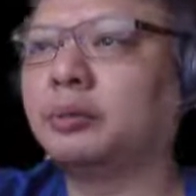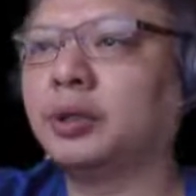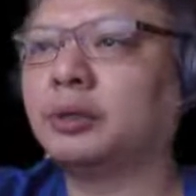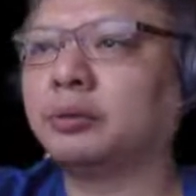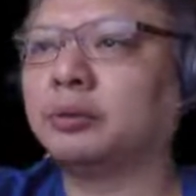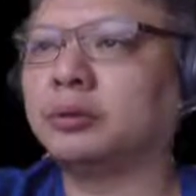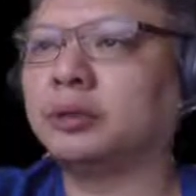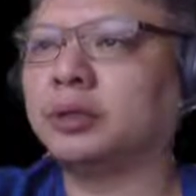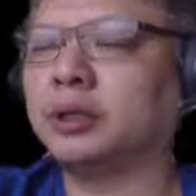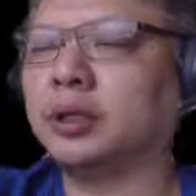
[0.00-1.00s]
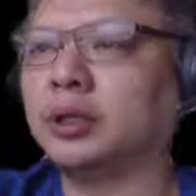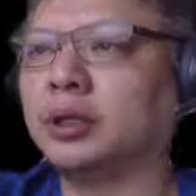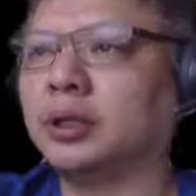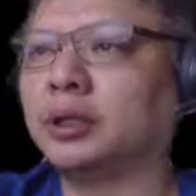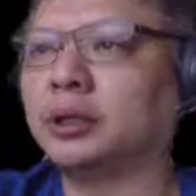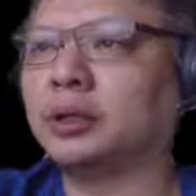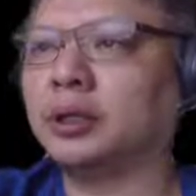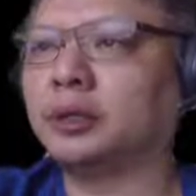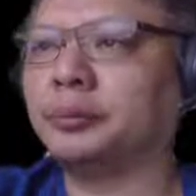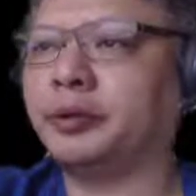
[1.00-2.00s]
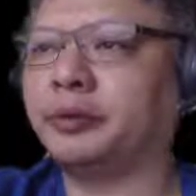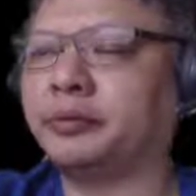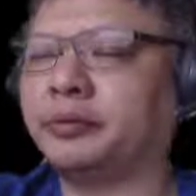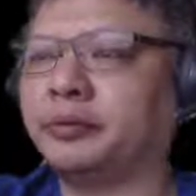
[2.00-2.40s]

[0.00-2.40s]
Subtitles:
black would lose a little bit of